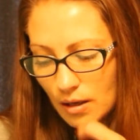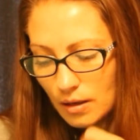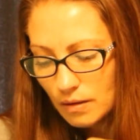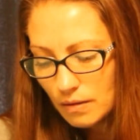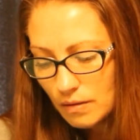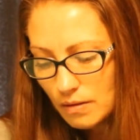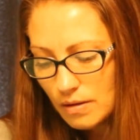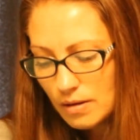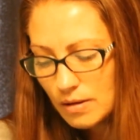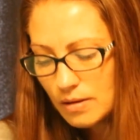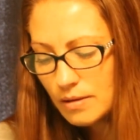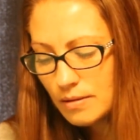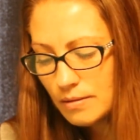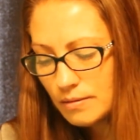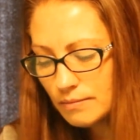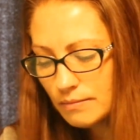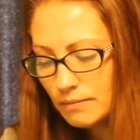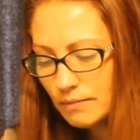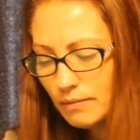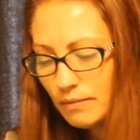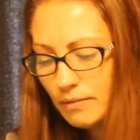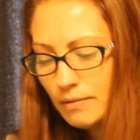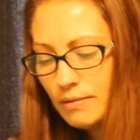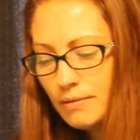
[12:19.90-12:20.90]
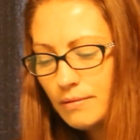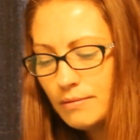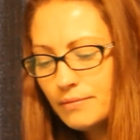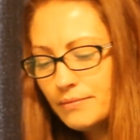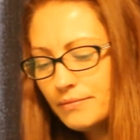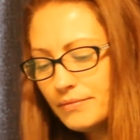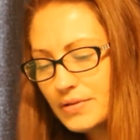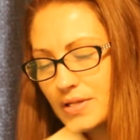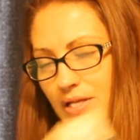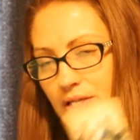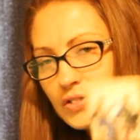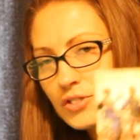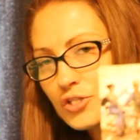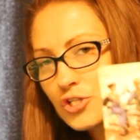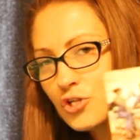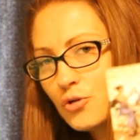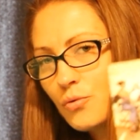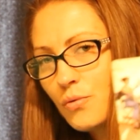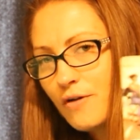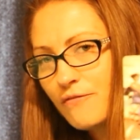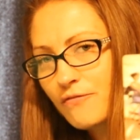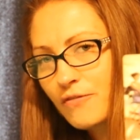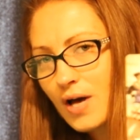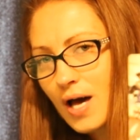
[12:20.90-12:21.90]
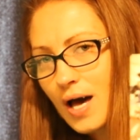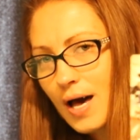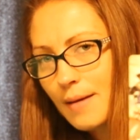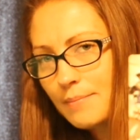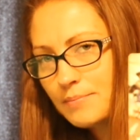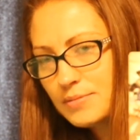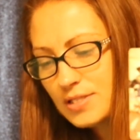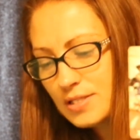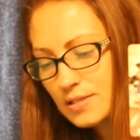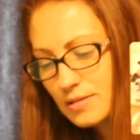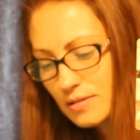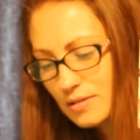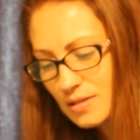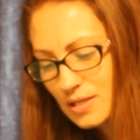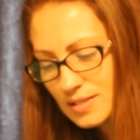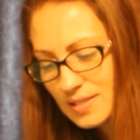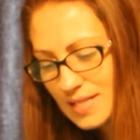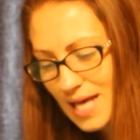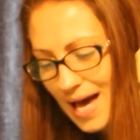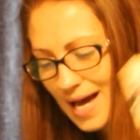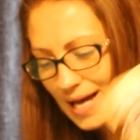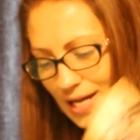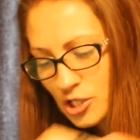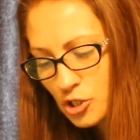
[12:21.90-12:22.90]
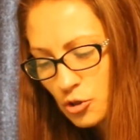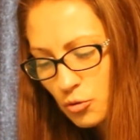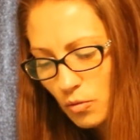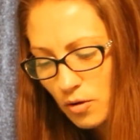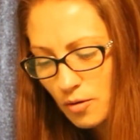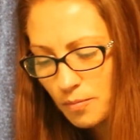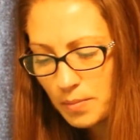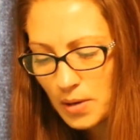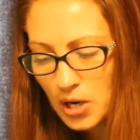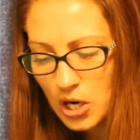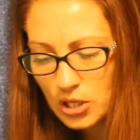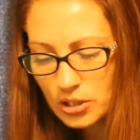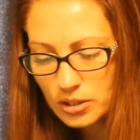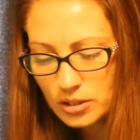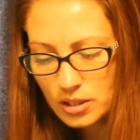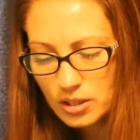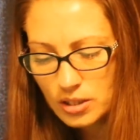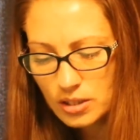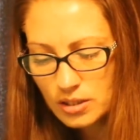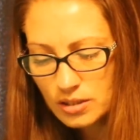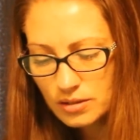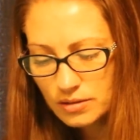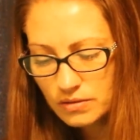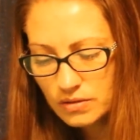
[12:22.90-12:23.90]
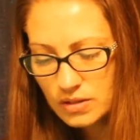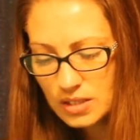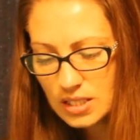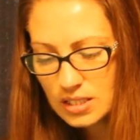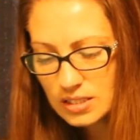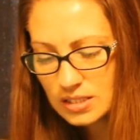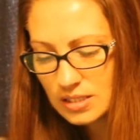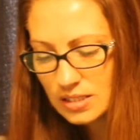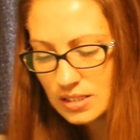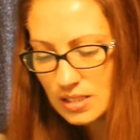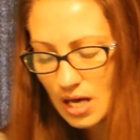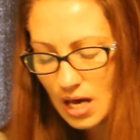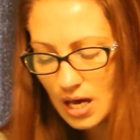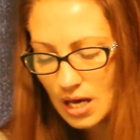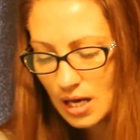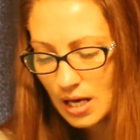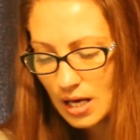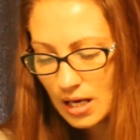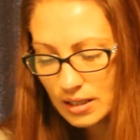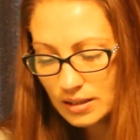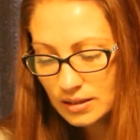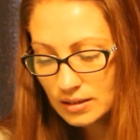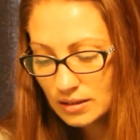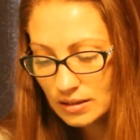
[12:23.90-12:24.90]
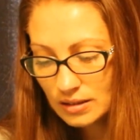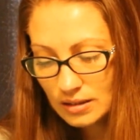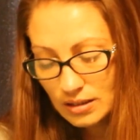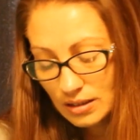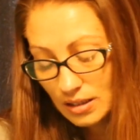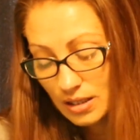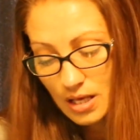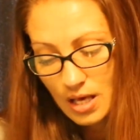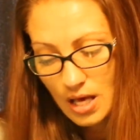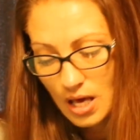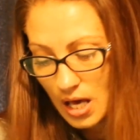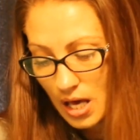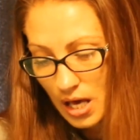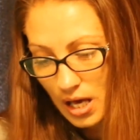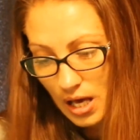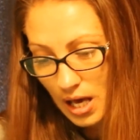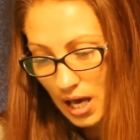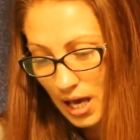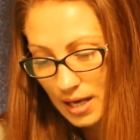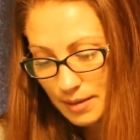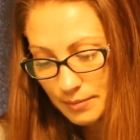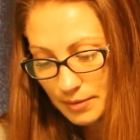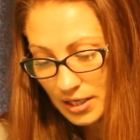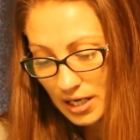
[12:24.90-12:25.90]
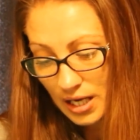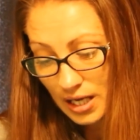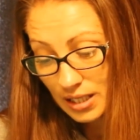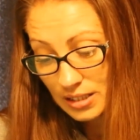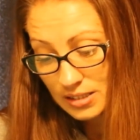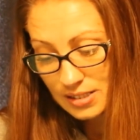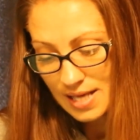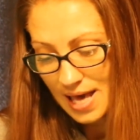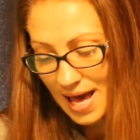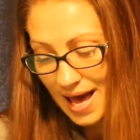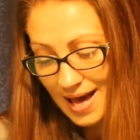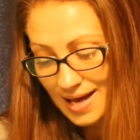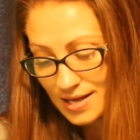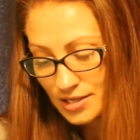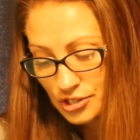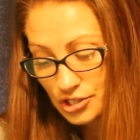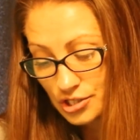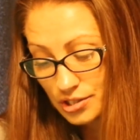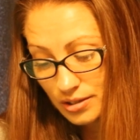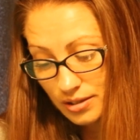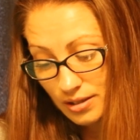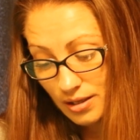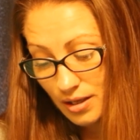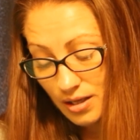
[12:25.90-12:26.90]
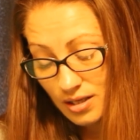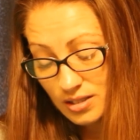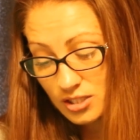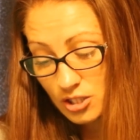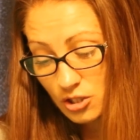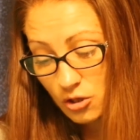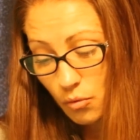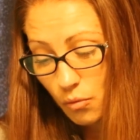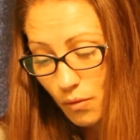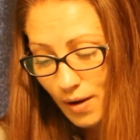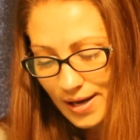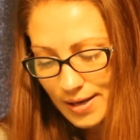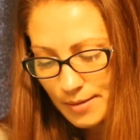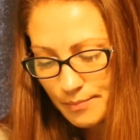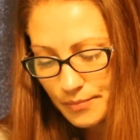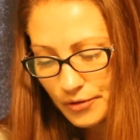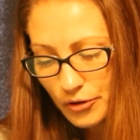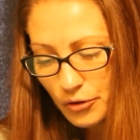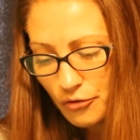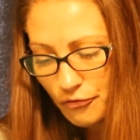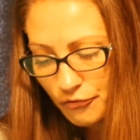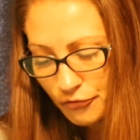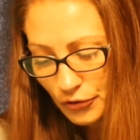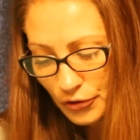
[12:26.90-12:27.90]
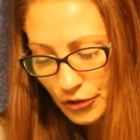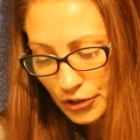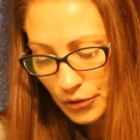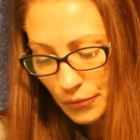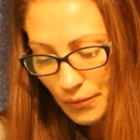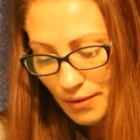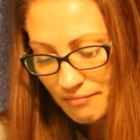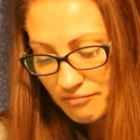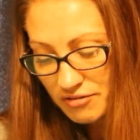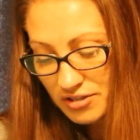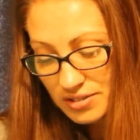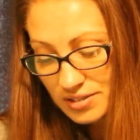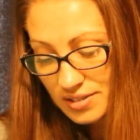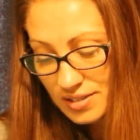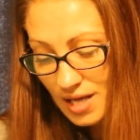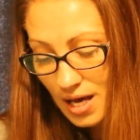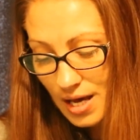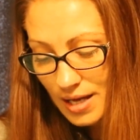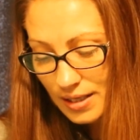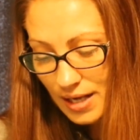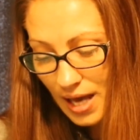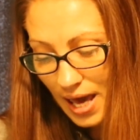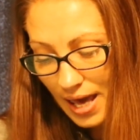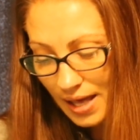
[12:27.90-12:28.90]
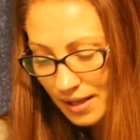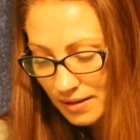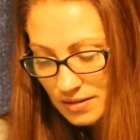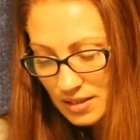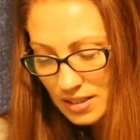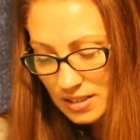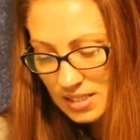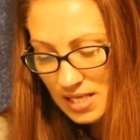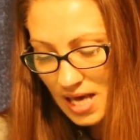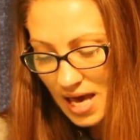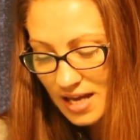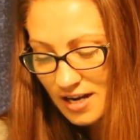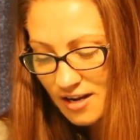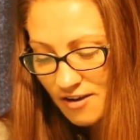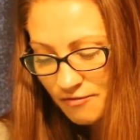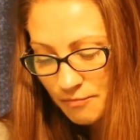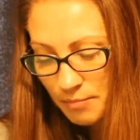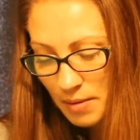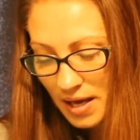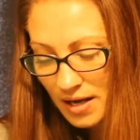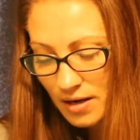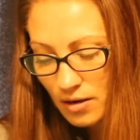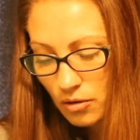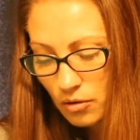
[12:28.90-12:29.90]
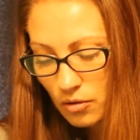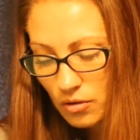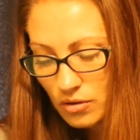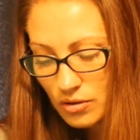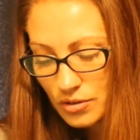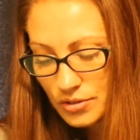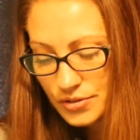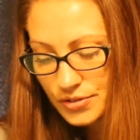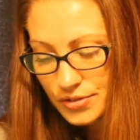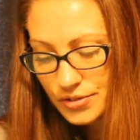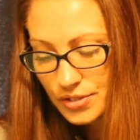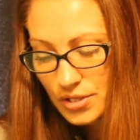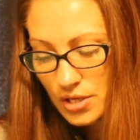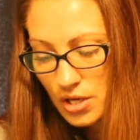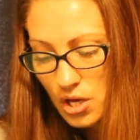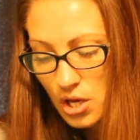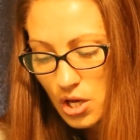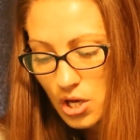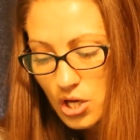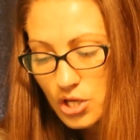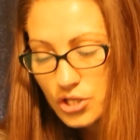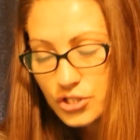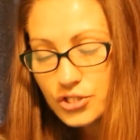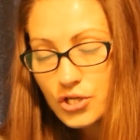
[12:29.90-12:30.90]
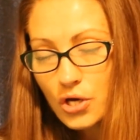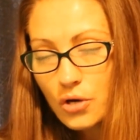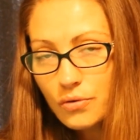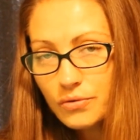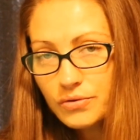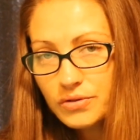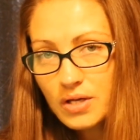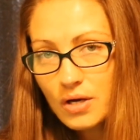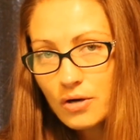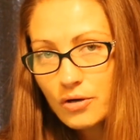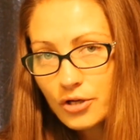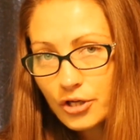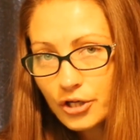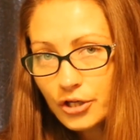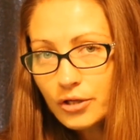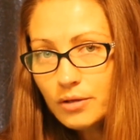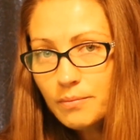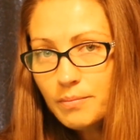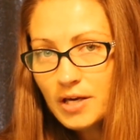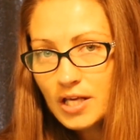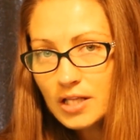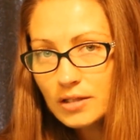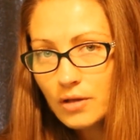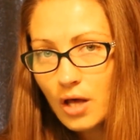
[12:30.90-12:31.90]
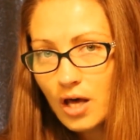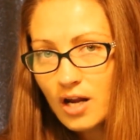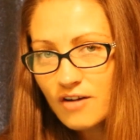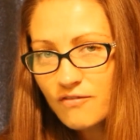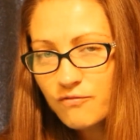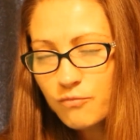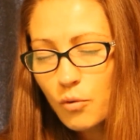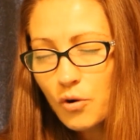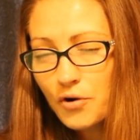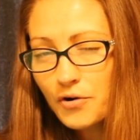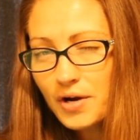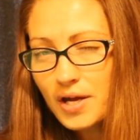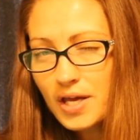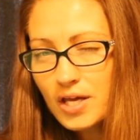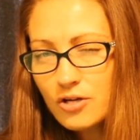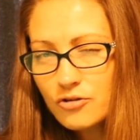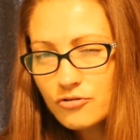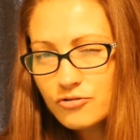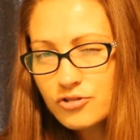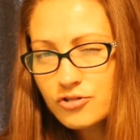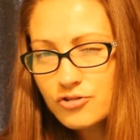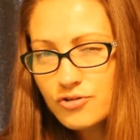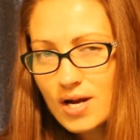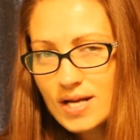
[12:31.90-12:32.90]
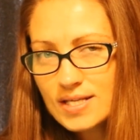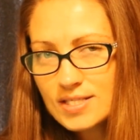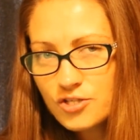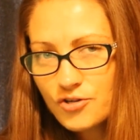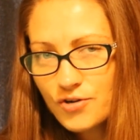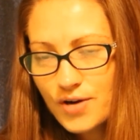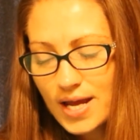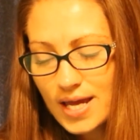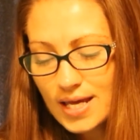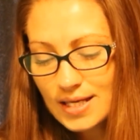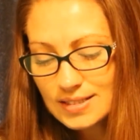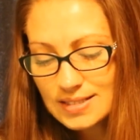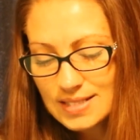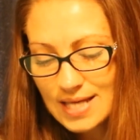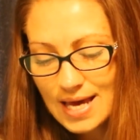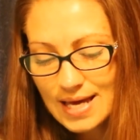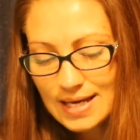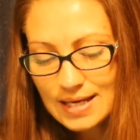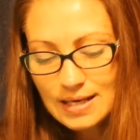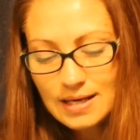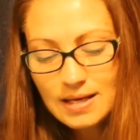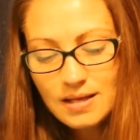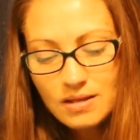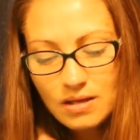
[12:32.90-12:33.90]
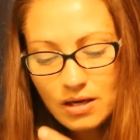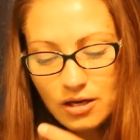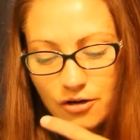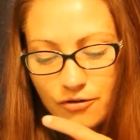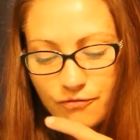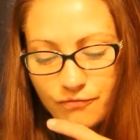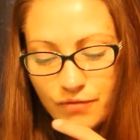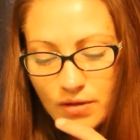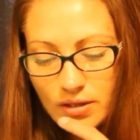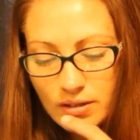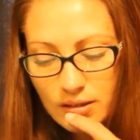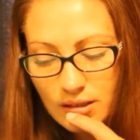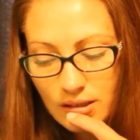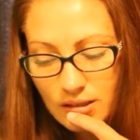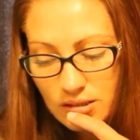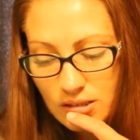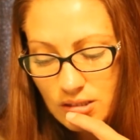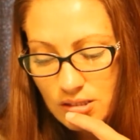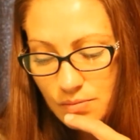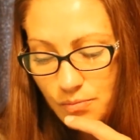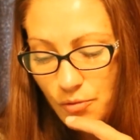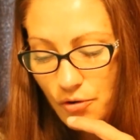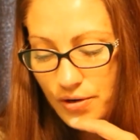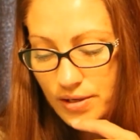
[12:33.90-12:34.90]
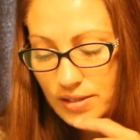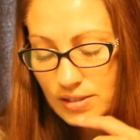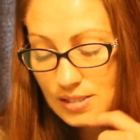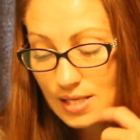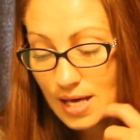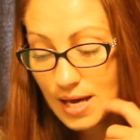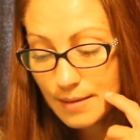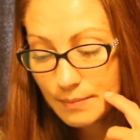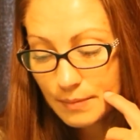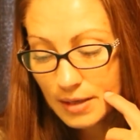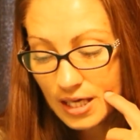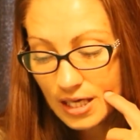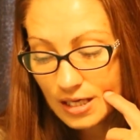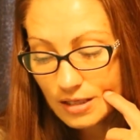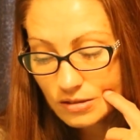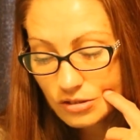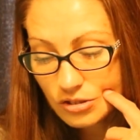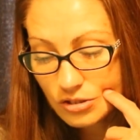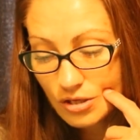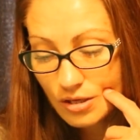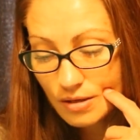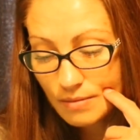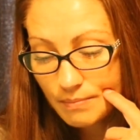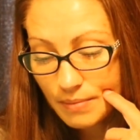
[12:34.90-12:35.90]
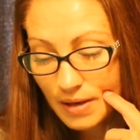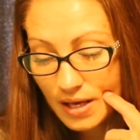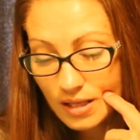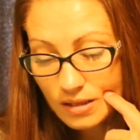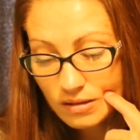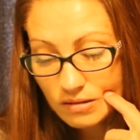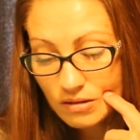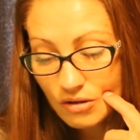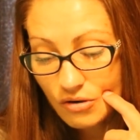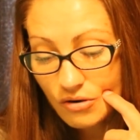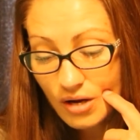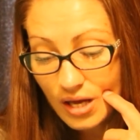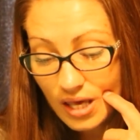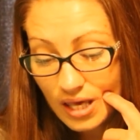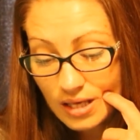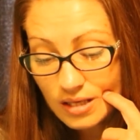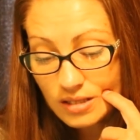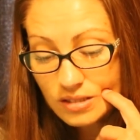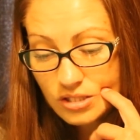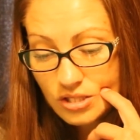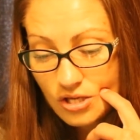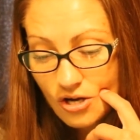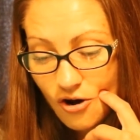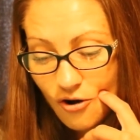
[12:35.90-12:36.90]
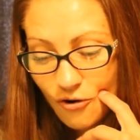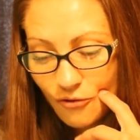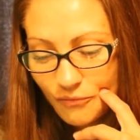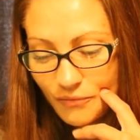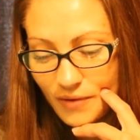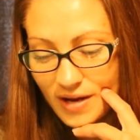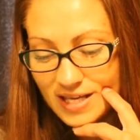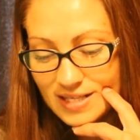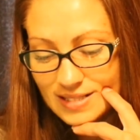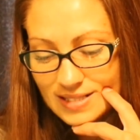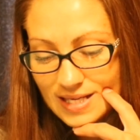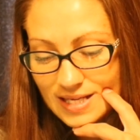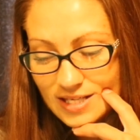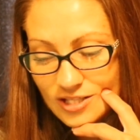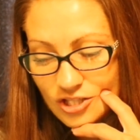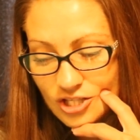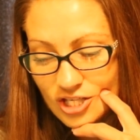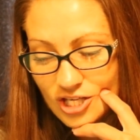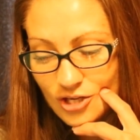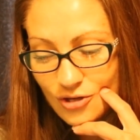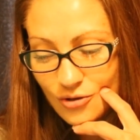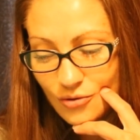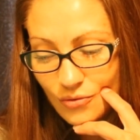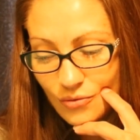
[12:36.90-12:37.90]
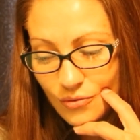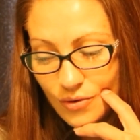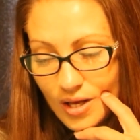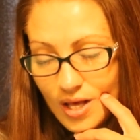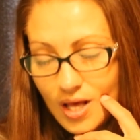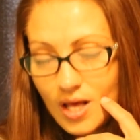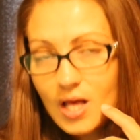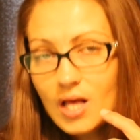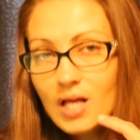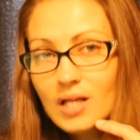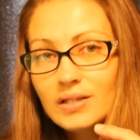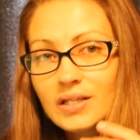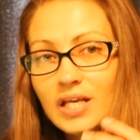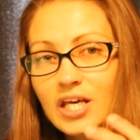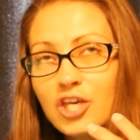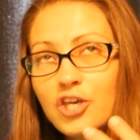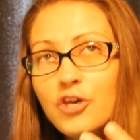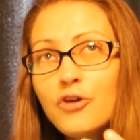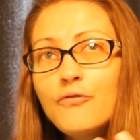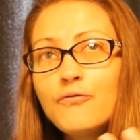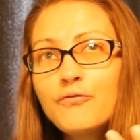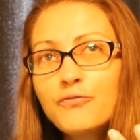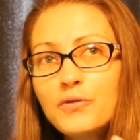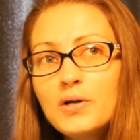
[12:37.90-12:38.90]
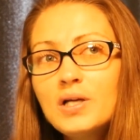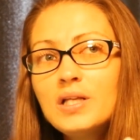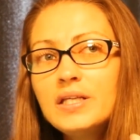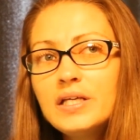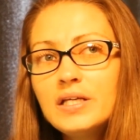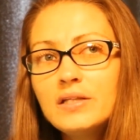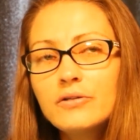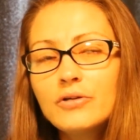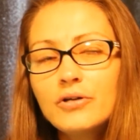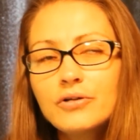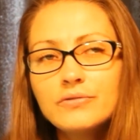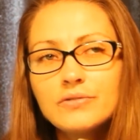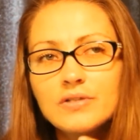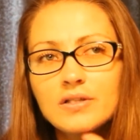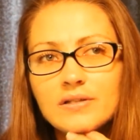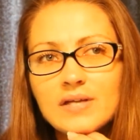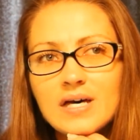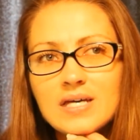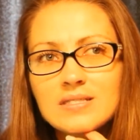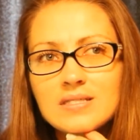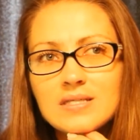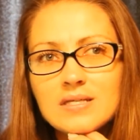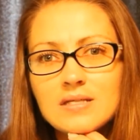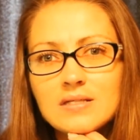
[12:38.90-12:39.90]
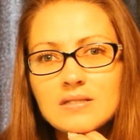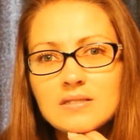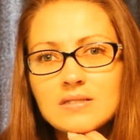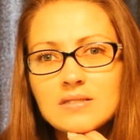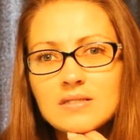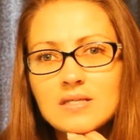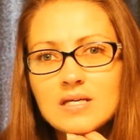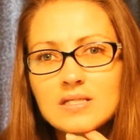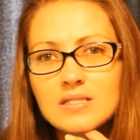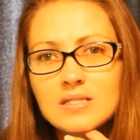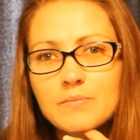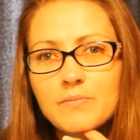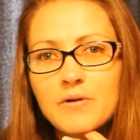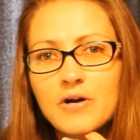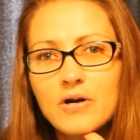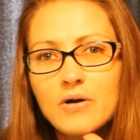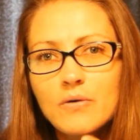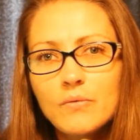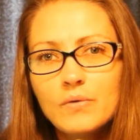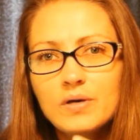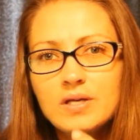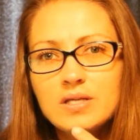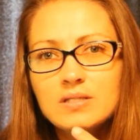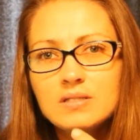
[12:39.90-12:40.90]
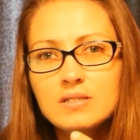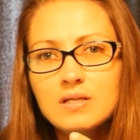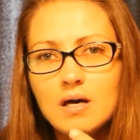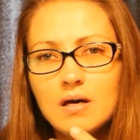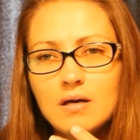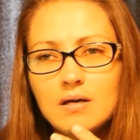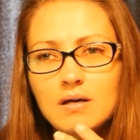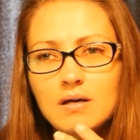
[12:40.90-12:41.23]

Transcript: this Two of Cups, this actual partner, this, I mean, it's quite beautiful. You have the Sun and the Ten of Pentacles. So there could be a lot of worry or stress or anxiety that you're feeling at this point in time, Cancer, but there is no reason to. Like you've really learned the lessons that Spirit was,